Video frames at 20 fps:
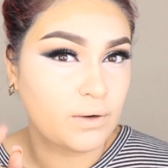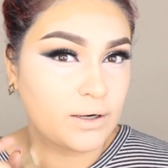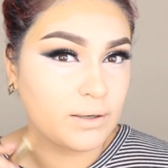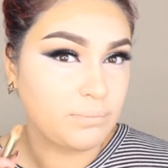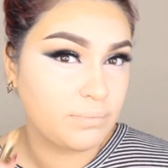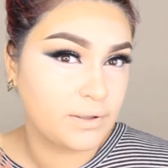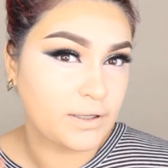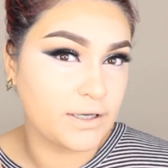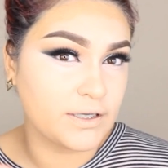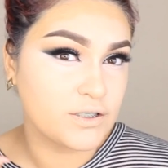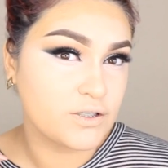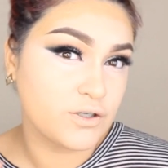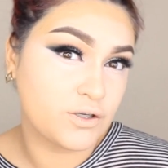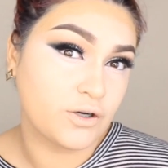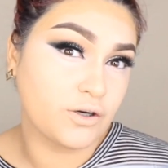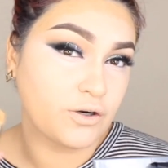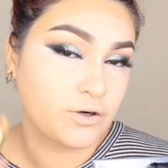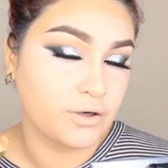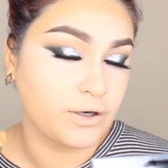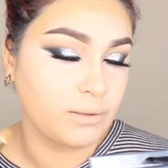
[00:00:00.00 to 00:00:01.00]
want to place
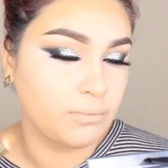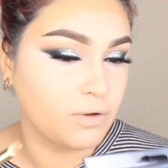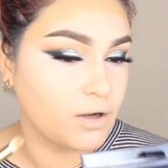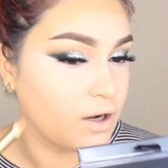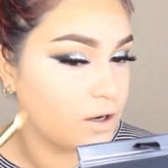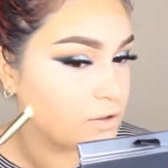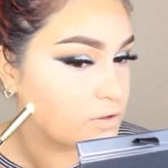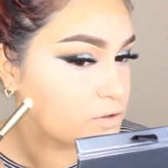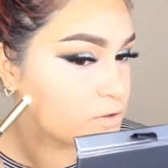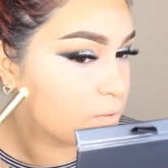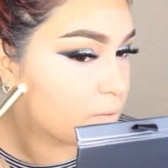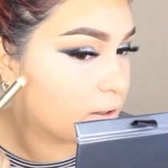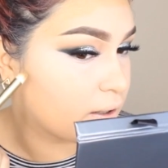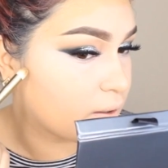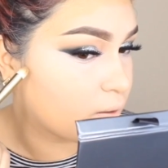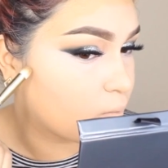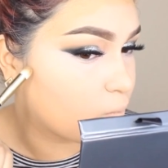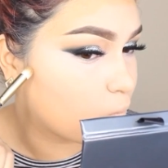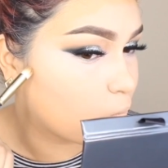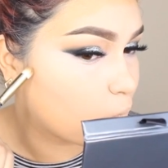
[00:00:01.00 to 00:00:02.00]
your cream contour.